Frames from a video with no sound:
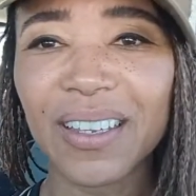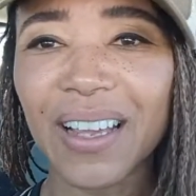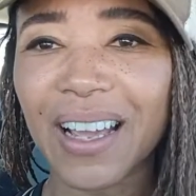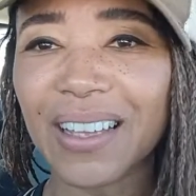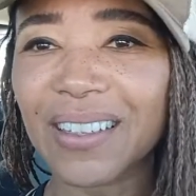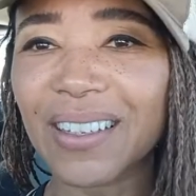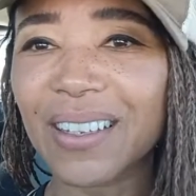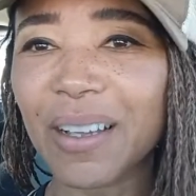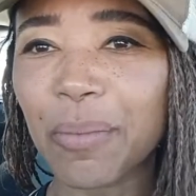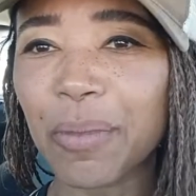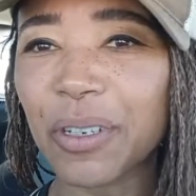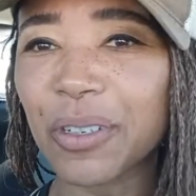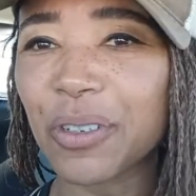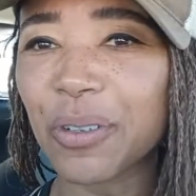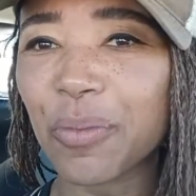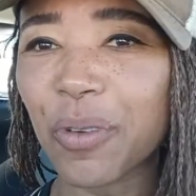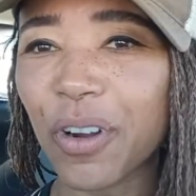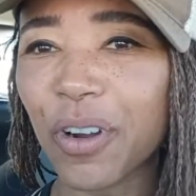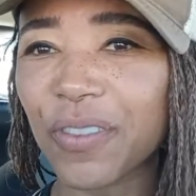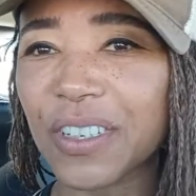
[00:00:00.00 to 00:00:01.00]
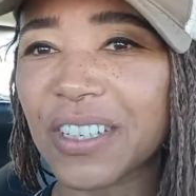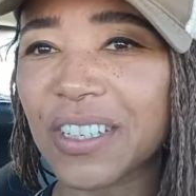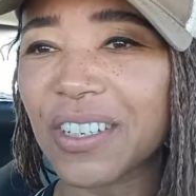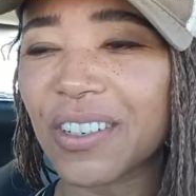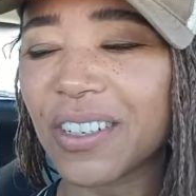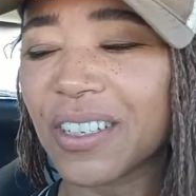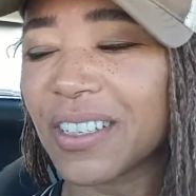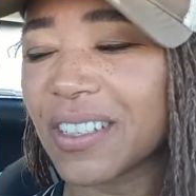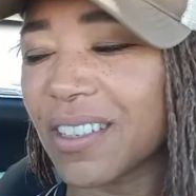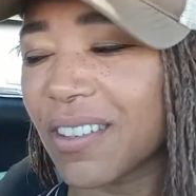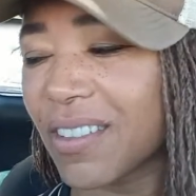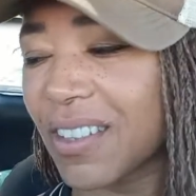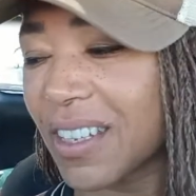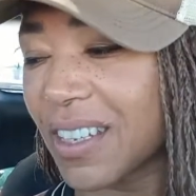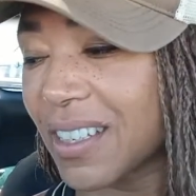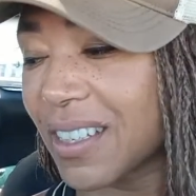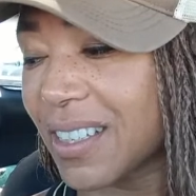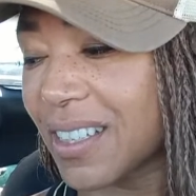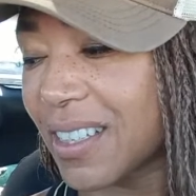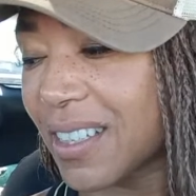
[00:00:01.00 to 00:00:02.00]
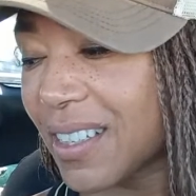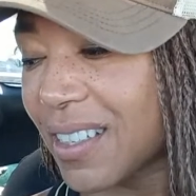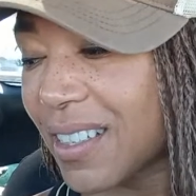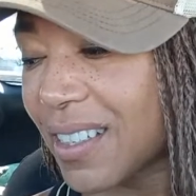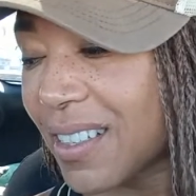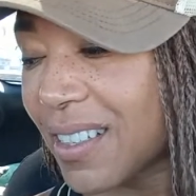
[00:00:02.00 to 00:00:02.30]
I think I'm going to do more of a series of this.